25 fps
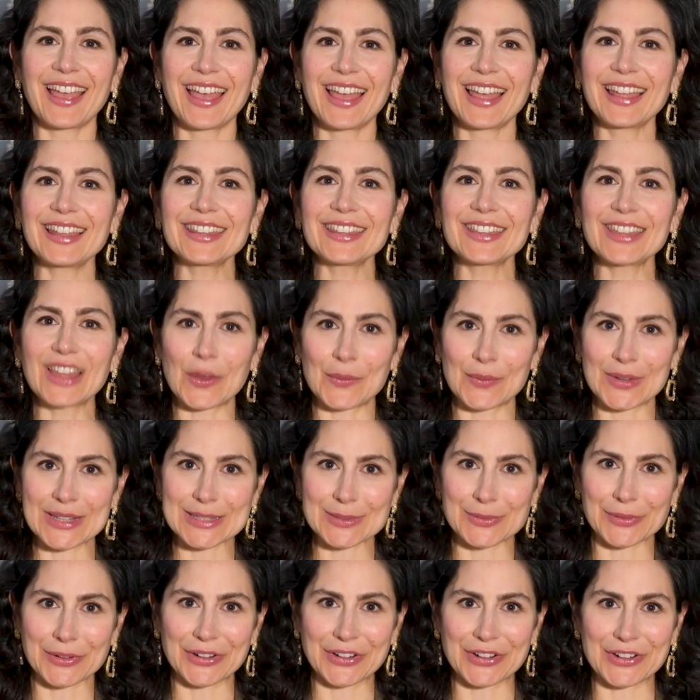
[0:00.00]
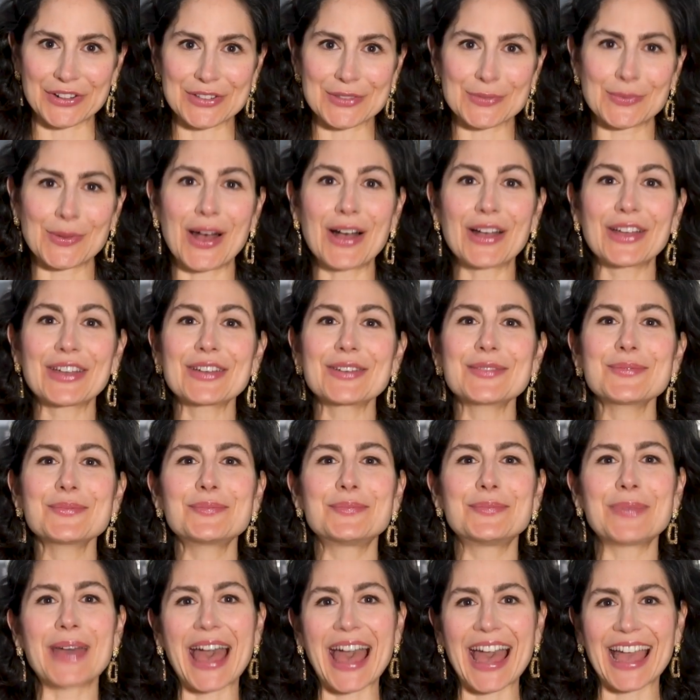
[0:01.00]
Hello, Explearners. Welcome
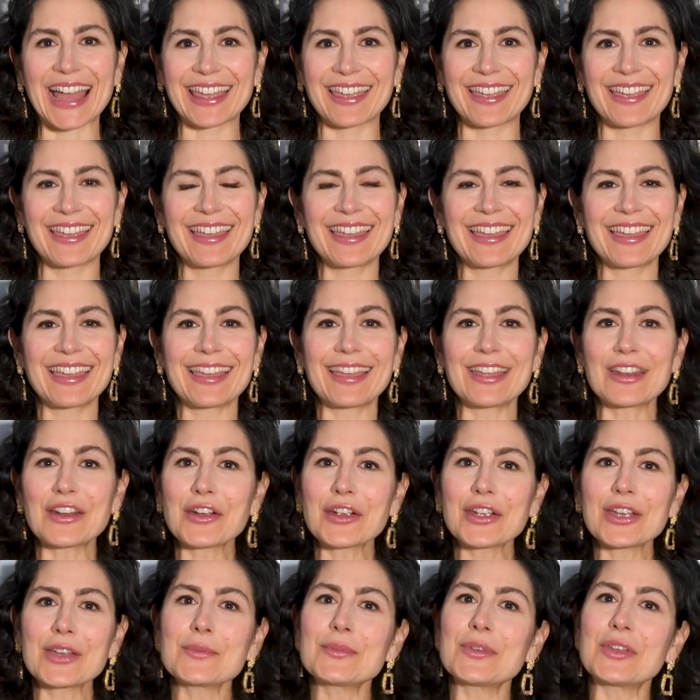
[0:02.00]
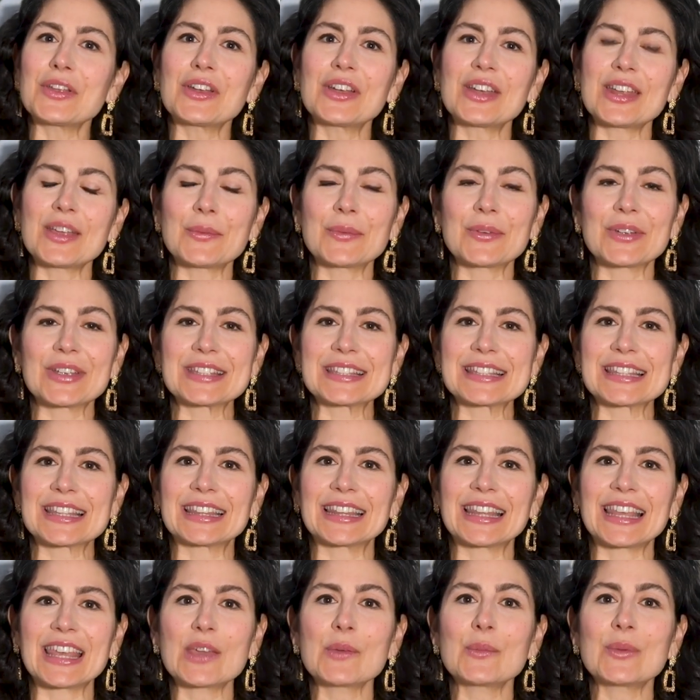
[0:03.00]
back. In our community
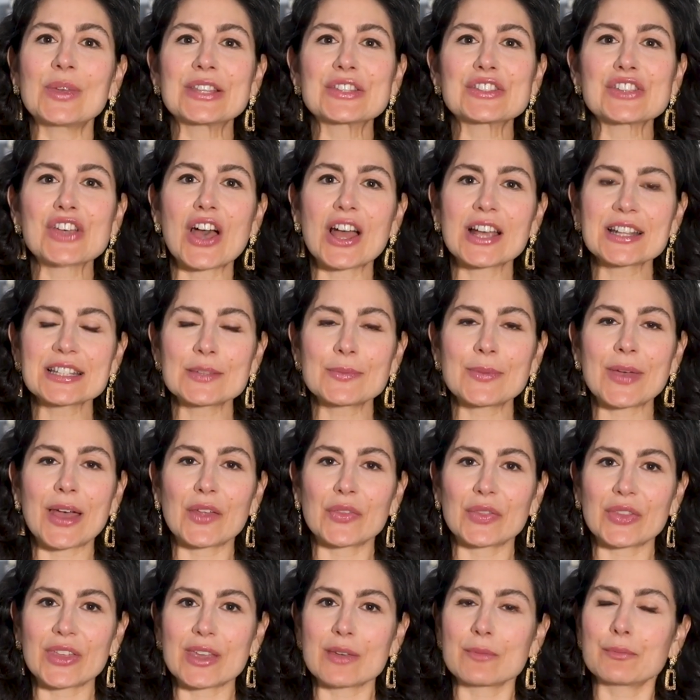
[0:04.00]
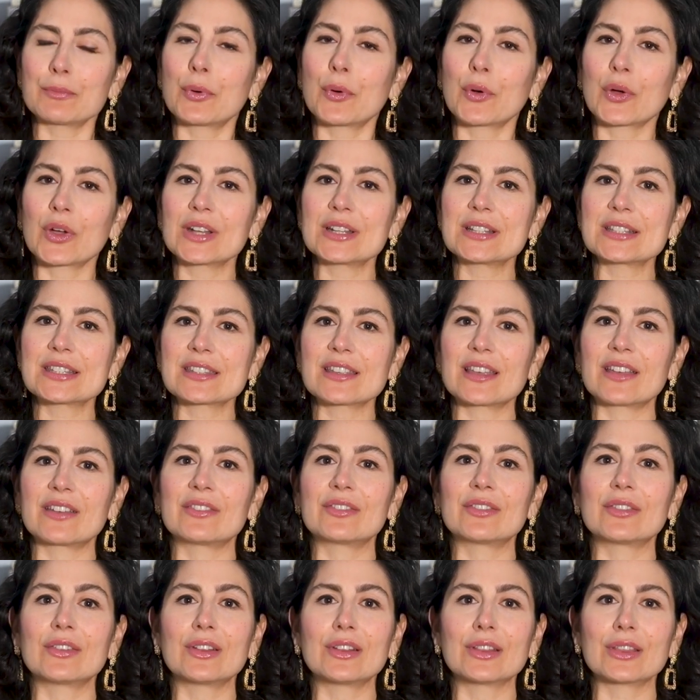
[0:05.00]
recently, we talked about the importance
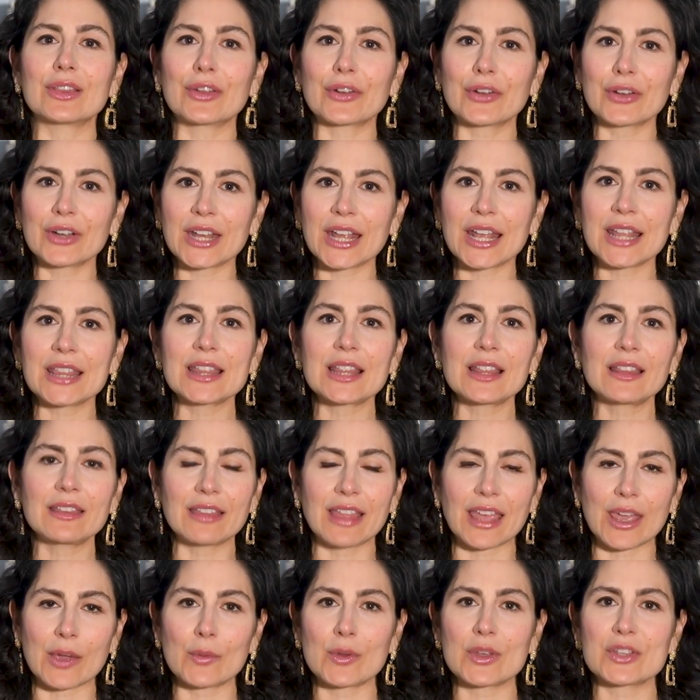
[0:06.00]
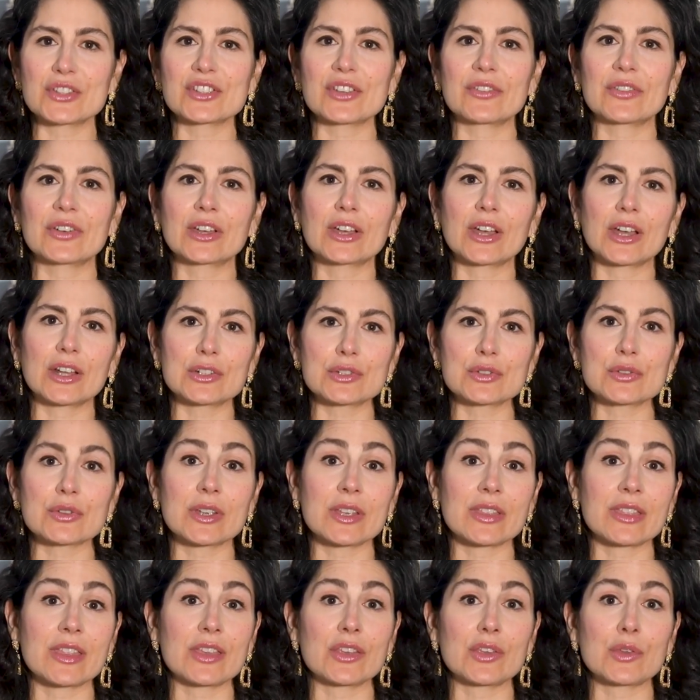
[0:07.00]
of learning the language of a country
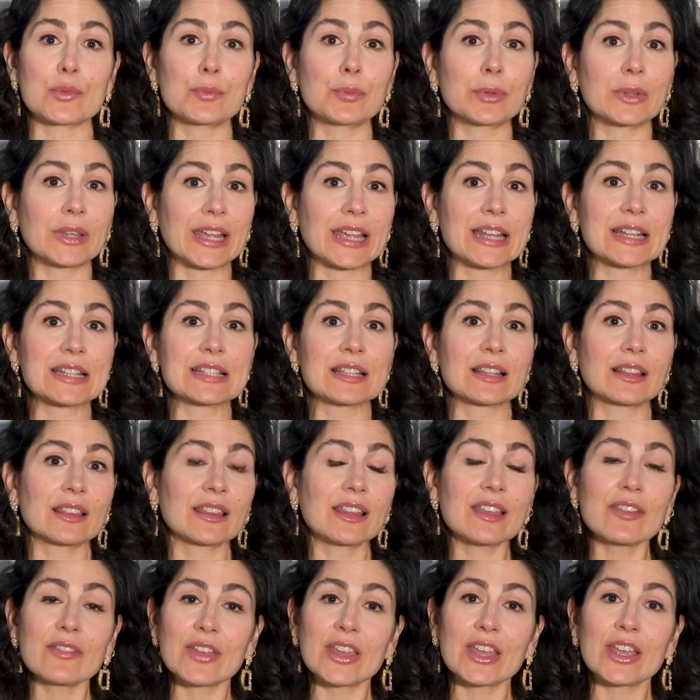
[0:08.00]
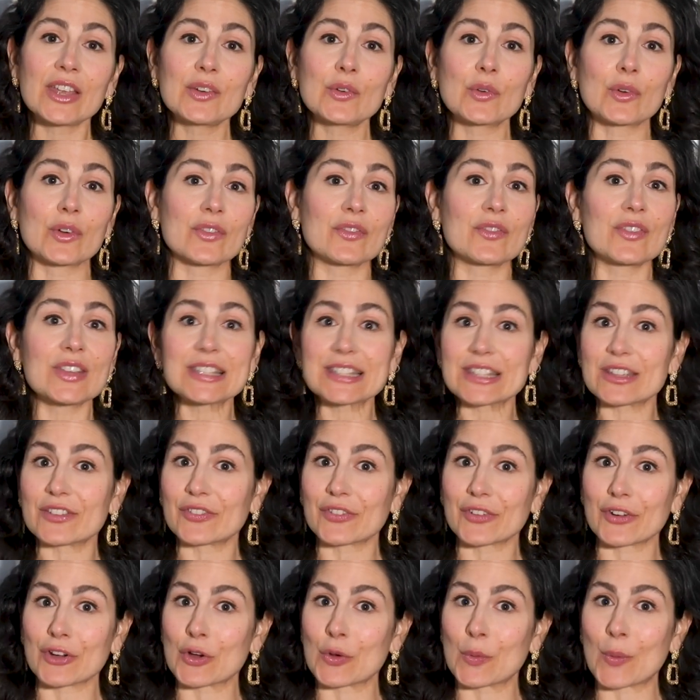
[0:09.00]
that you plan to live in or visit
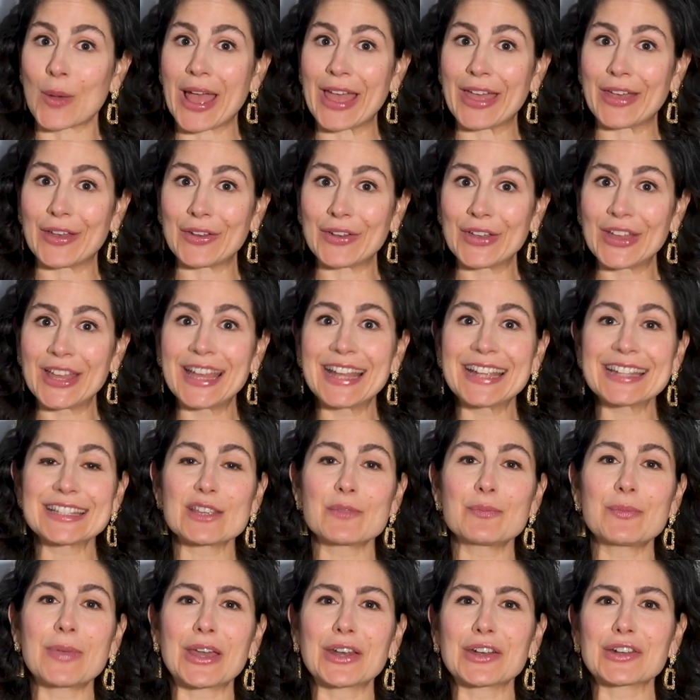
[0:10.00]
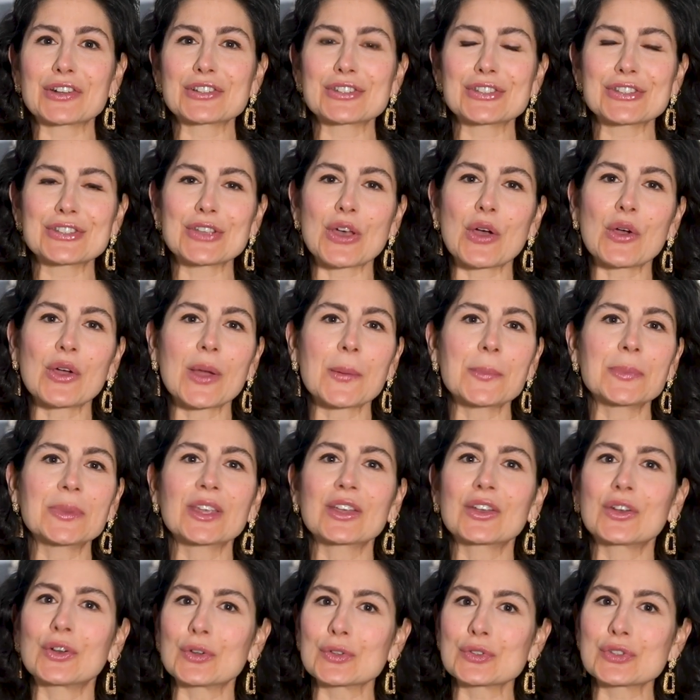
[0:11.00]
for a while to better soak up the
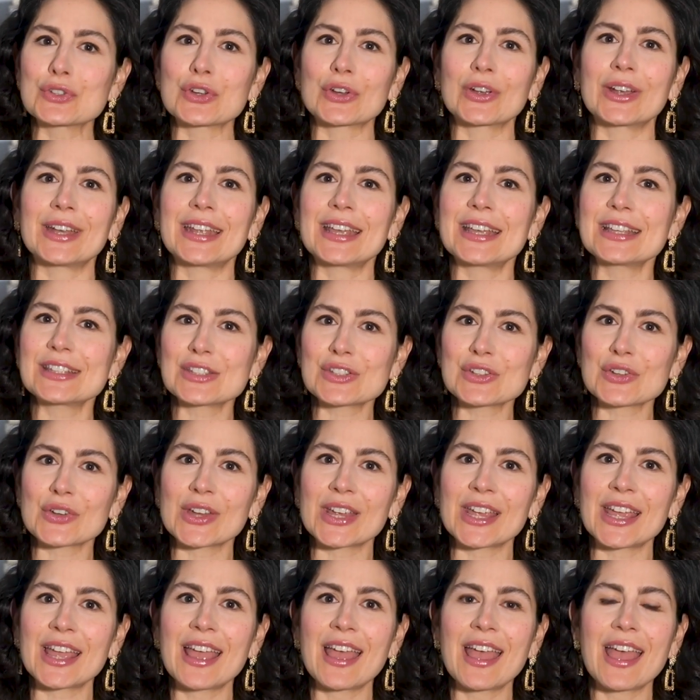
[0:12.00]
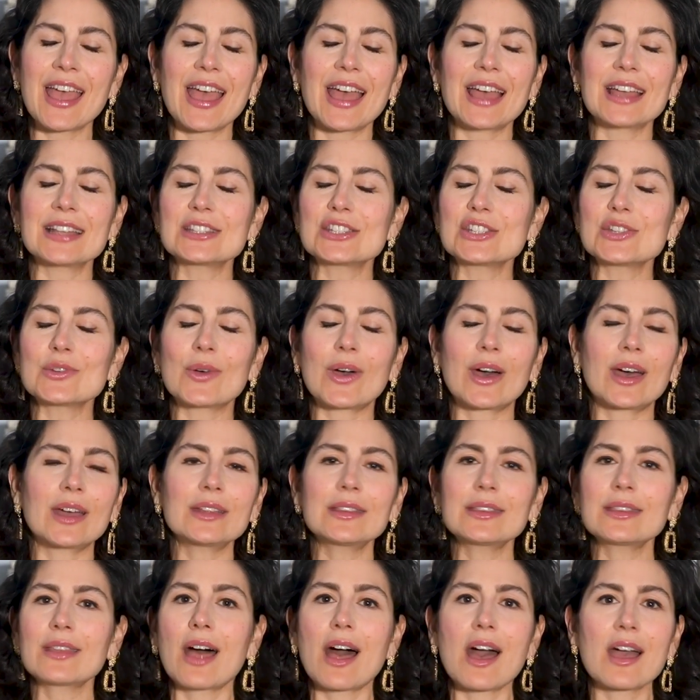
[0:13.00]
culture and history and to
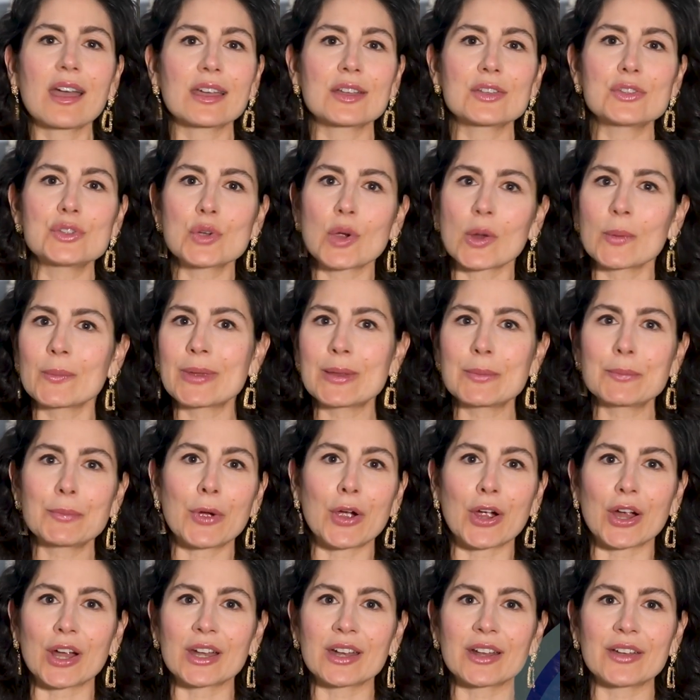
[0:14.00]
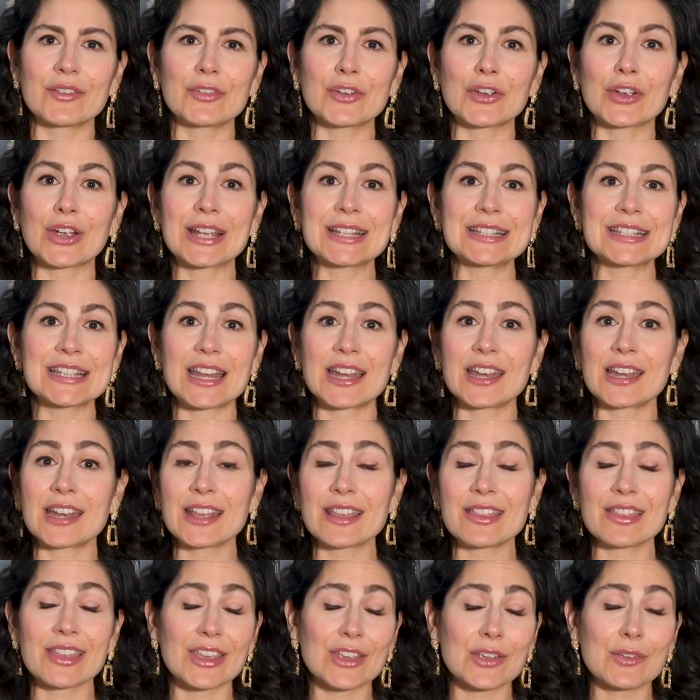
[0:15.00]
unlock a dormant part of your
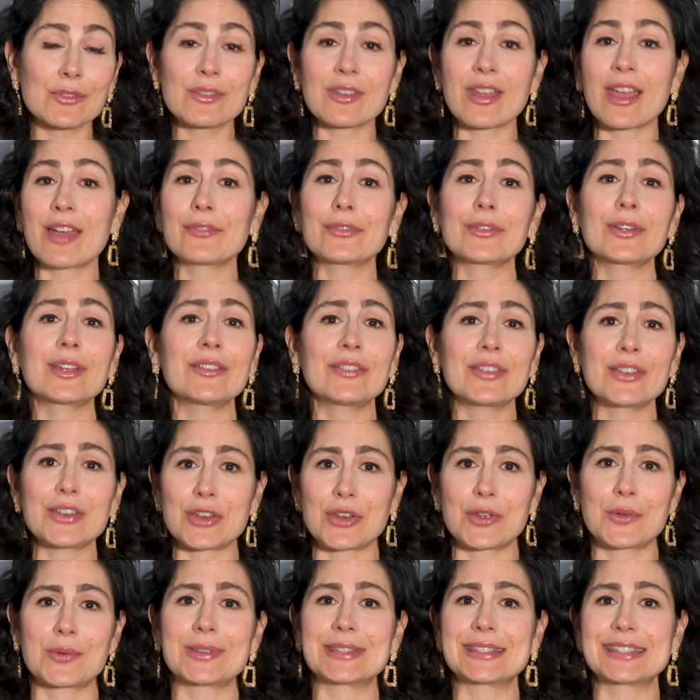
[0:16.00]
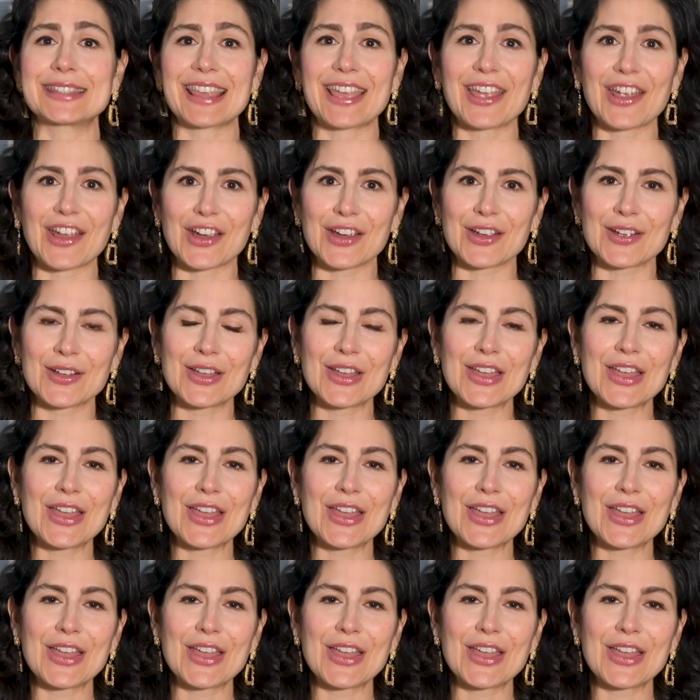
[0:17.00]
identity that you never even knew was there.